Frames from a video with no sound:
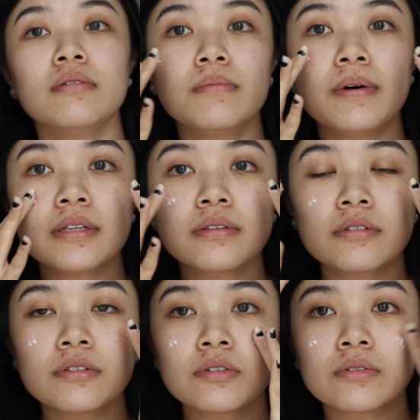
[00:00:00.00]

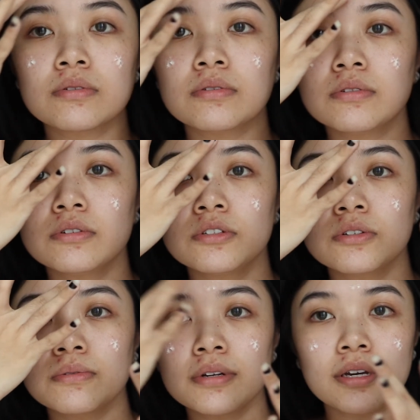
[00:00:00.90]
1, 2,
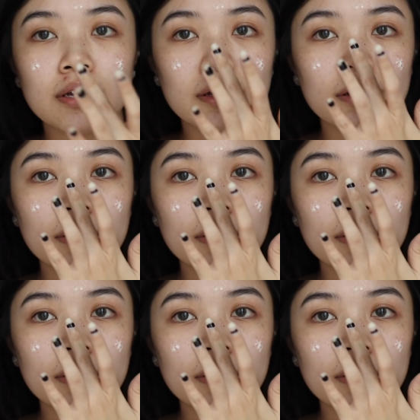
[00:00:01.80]
3,